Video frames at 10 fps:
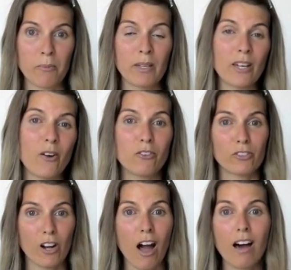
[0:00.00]
for me
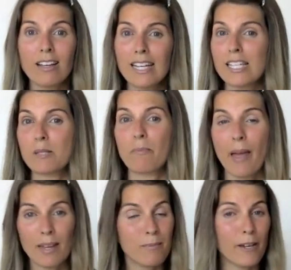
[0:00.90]
overall has
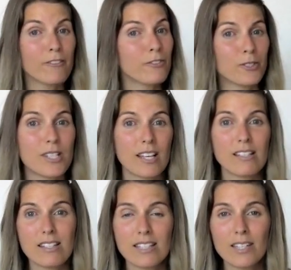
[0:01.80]
been my food
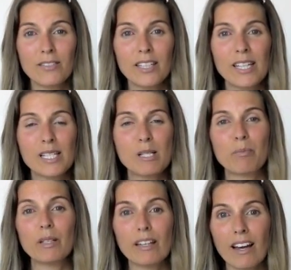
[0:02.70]
sensitivities,
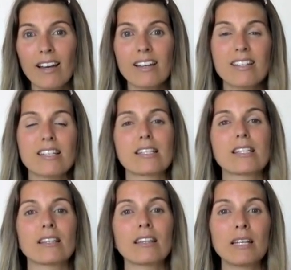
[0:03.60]
because
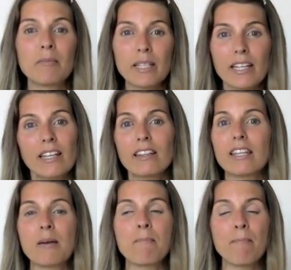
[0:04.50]
it's limited
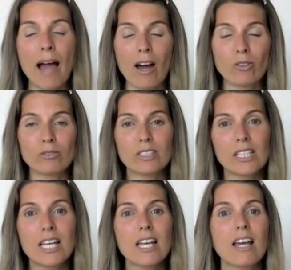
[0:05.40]
the
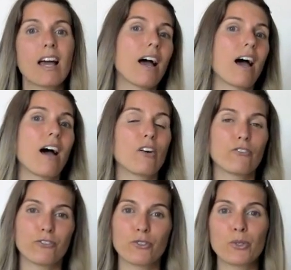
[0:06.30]
amount
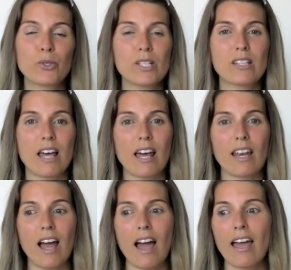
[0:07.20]
of foods
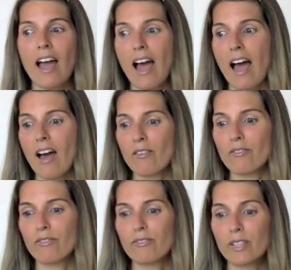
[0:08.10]
that I
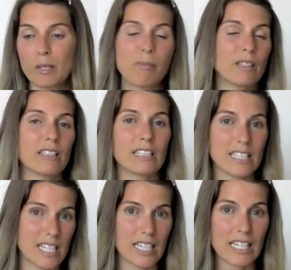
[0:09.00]
have the
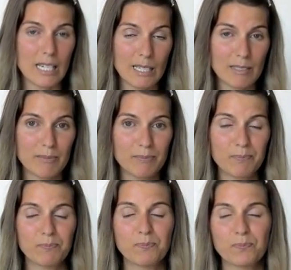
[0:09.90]
ability to eat,
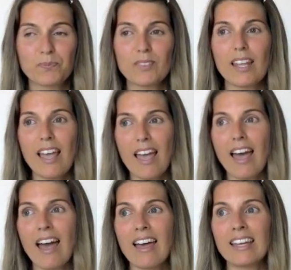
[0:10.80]

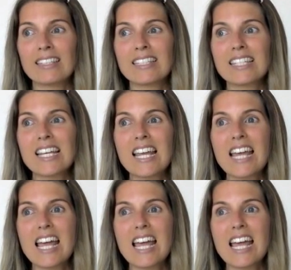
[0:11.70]
and